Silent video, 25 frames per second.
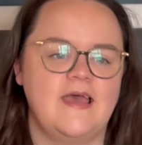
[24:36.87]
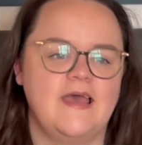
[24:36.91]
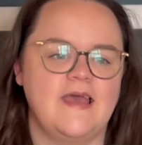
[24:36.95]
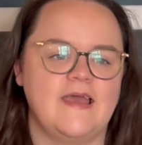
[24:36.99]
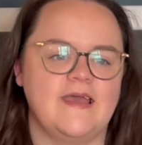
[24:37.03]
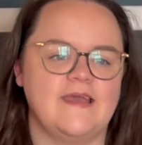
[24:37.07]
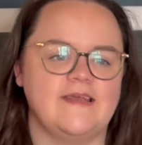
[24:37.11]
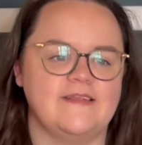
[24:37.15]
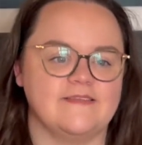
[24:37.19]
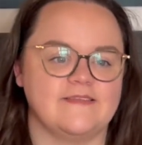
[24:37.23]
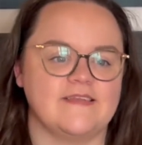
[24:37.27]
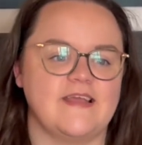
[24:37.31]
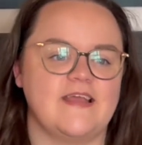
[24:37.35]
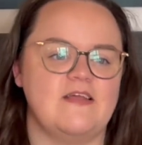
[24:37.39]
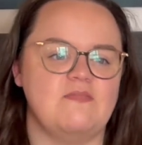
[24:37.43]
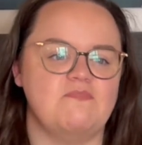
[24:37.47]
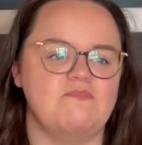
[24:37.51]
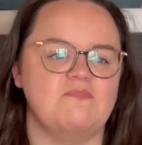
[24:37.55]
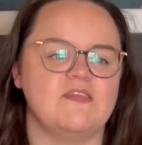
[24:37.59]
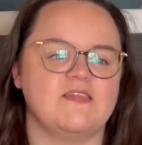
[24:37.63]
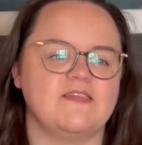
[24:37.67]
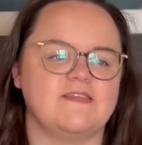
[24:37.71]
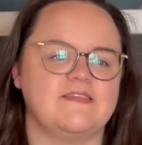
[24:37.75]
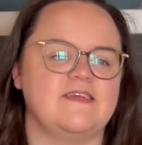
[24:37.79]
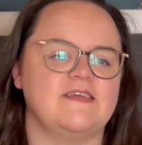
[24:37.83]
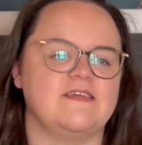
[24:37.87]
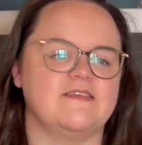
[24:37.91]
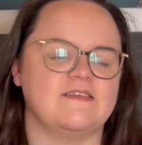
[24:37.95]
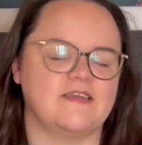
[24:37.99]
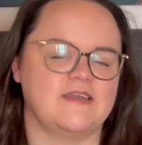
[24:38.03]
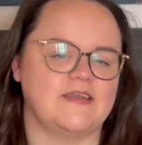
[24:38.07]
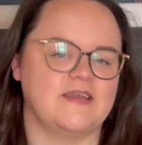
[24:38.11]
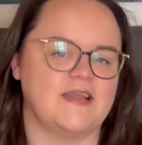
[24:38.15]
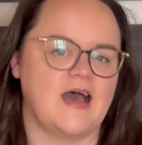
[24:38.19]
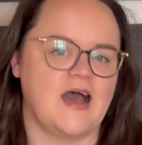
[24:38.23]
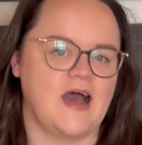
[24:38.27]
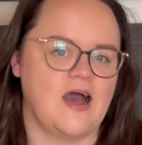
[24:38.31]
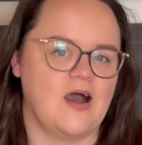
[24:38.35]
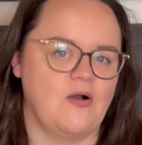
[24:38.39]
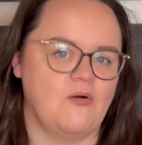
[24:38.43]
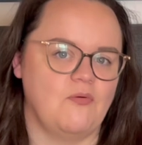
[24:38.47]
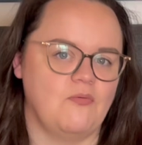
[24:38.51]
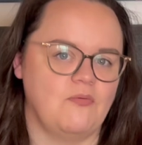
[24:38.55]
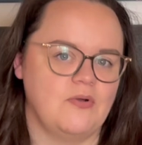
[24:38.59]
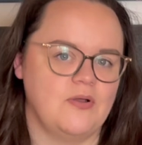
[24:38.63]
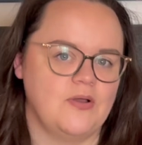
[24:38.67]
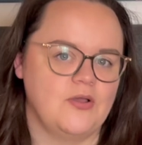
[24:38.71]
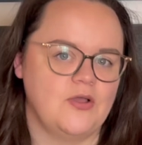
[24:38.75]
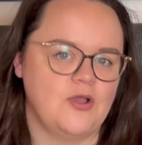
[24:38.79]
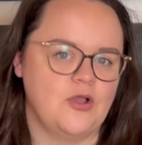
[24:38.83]
It's in the season now
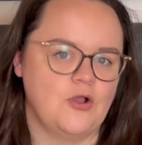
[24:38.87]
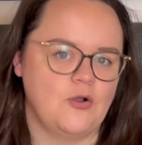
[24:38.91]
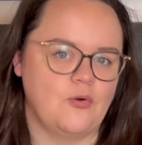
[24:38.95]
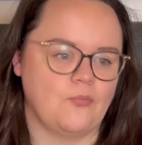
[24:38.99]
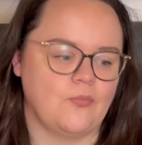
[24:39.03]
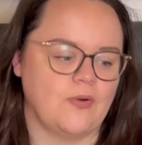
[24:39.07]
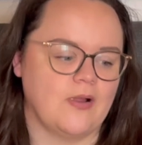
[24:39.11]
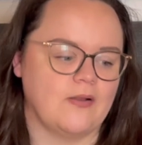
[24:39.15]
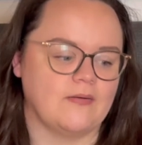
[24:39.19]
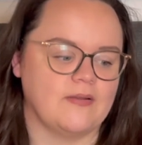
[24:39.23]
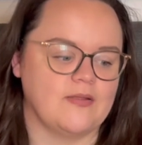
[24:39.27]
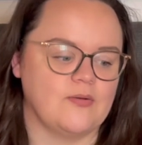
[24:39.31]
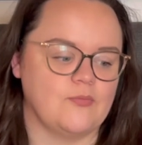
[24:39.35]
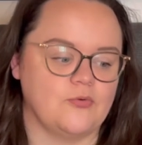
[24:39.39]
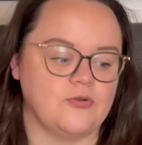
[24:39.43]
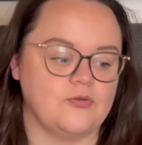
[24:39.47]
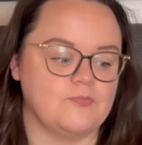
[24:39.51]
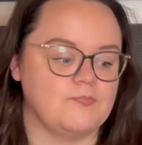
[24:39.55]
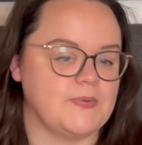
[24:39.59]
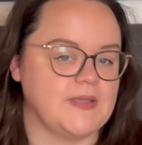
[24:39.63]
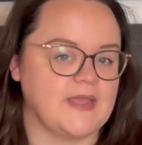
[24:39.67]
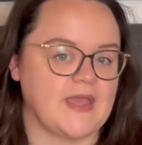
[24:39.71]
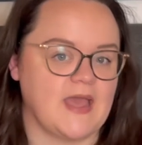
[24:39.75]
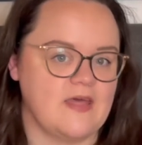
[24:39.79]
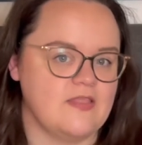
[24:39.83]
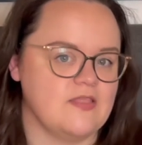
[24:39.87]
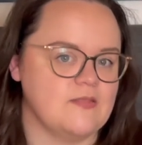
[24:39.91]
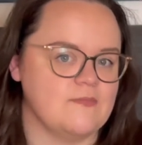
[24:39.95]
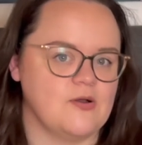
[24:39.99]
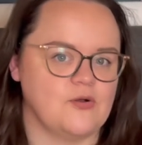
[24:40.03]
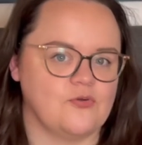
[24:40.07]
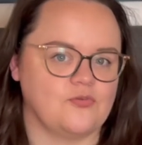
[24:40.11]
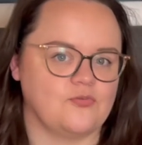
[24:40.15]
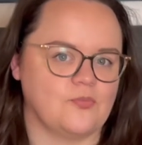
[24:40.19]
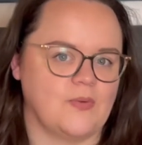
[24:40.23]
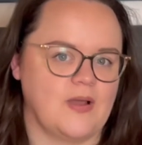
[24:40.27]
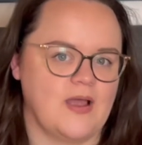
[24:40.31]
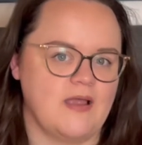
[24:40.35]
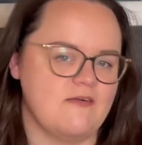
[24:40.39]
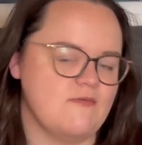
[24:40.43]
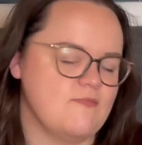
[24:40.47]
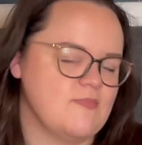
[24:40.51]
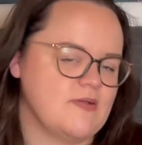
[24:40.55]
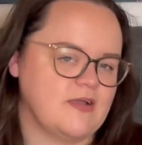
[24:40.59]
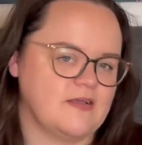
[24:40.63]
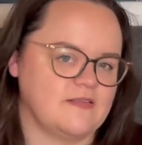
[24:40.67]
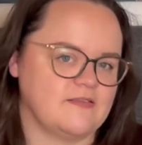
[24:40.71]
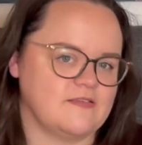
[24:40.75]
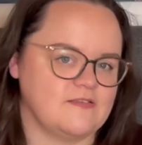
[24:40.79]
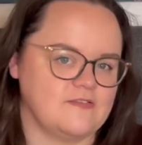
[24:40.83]
where it would be getting the most wear, and
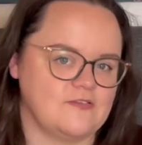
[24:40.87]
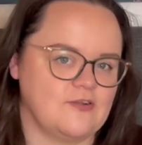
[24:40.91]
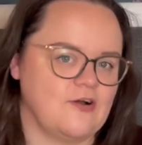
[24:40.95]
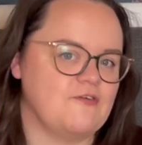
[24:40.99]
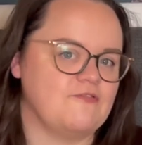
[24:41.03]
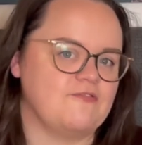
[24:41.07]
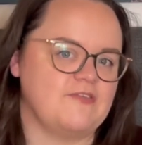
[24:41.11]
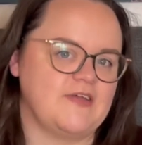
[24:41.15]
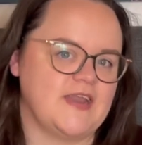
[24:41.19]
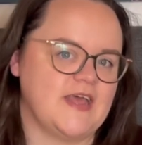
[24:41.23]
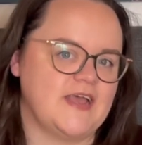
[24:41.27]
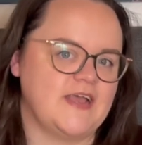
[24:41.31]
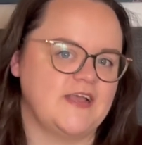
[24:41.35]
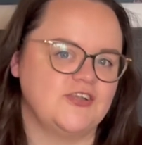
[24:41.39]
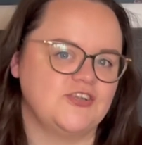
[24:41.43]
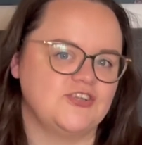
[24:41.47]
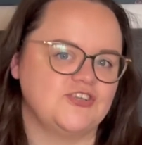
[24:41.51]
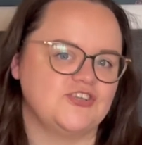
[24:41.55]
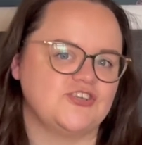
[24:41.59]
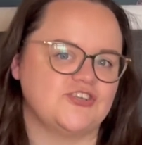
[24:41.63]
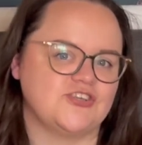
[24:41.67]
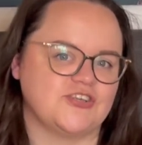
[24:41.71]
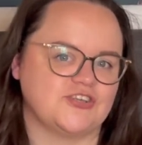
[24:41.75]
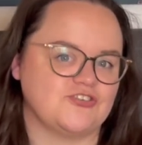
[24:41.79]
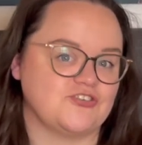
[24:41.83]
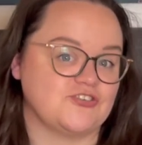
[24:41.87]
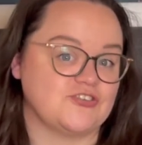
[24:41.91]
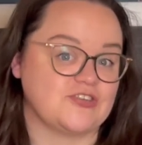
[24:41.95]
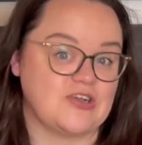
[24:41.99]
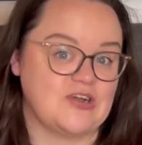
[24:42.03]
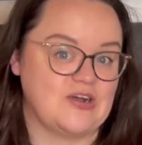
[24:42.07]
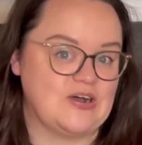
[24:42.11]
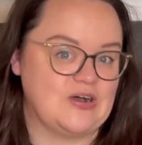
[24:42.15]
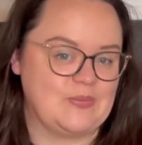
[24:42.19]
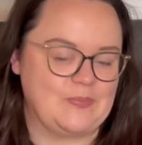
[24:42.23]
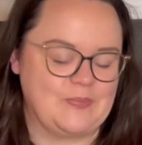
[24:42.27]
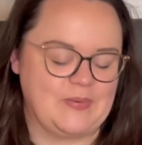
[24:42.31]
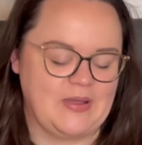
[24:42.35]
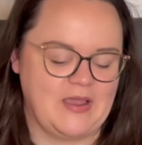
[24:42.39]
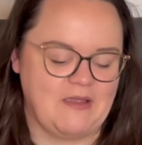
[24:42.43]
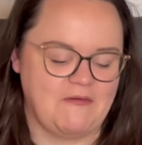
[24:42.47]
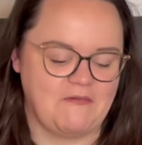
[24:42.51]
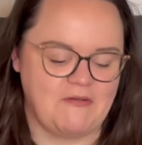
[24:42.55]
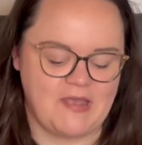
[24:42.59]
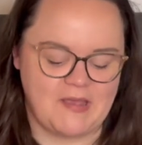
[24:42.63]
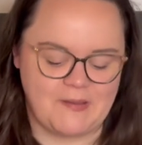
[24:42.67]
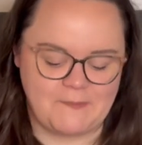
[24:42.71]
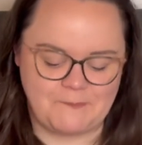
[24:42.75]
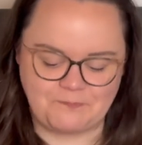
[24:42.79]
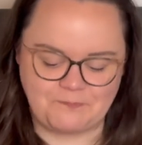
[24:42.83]
because it's not finished, I just can't wear it.